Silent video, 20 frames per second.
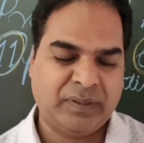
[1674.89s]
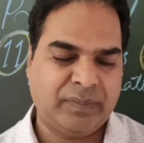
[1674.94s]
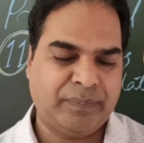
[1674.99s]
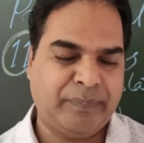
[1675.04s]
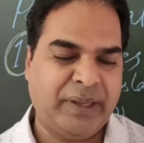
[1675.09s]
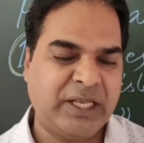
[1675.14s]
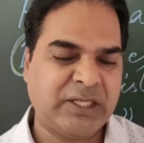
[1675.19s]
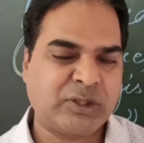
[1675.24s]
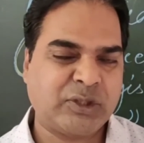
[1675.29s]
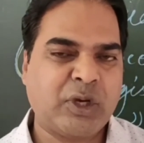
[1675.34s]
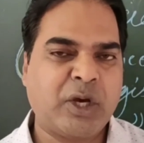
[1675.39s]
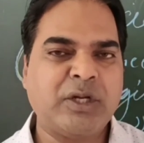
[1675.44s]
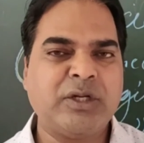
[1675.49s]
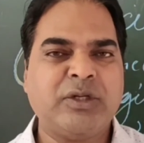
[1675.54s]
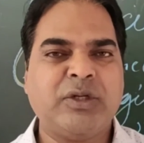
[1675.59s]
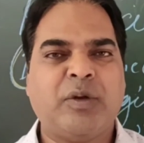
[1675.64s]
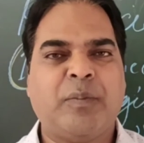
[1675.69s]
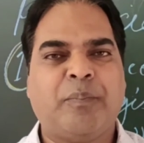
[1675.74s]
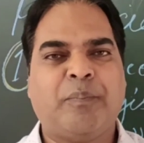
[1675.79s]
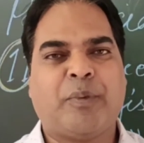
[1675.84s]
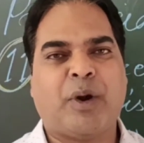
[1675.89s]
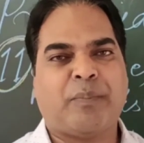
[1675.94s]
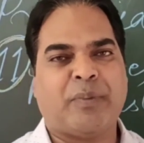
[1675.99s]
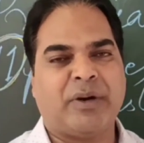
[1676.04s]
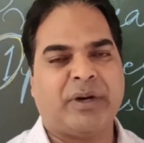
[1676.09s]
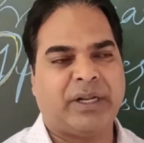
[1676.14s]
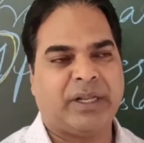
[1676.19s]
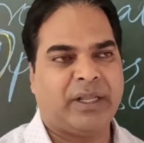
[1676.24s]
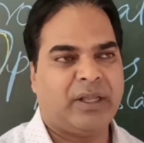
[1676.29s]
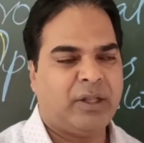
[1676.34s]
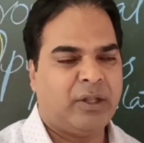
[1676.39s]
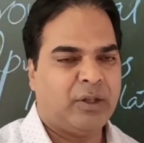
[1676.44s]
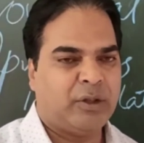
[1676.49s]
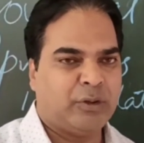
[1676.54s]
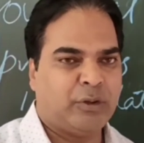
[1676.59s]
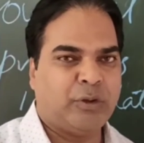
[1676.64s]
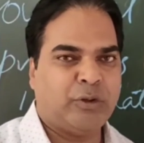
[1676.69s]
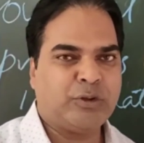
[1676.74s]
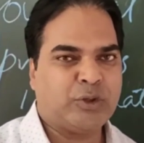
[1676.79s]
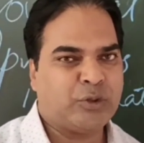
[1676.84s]
Based on property.
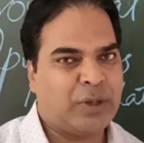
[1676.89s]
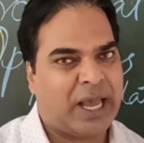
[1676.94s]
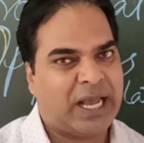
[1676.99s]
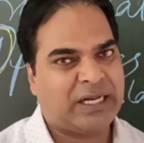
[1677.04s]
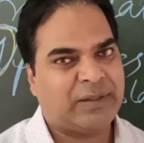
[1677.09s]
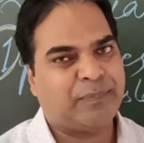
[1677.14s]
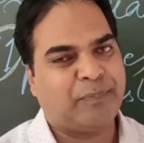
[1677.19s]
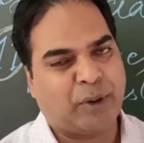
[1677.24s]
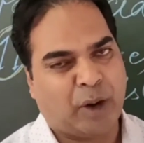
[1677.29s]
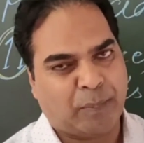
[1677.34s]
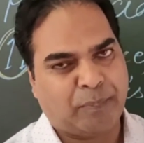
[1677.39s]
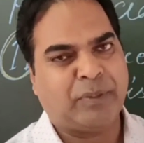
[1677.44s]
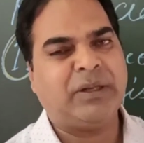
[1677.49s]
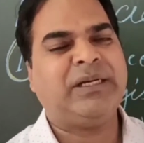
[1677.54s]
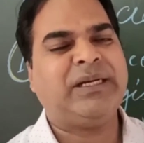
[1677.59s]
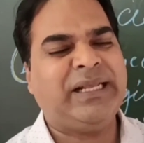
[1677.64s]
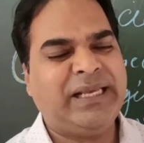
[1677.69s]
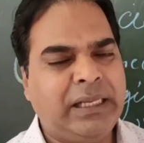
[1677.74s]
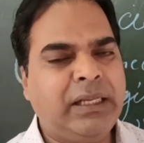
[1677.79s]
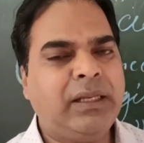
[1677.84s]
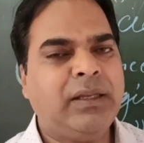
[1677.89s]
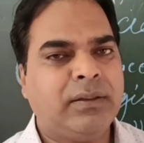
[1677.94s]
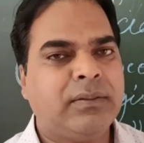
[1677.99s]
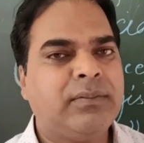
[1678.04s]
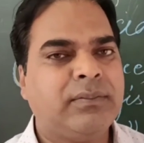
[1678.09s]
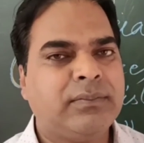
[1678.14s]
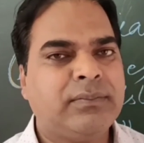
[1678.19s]
Those who had property,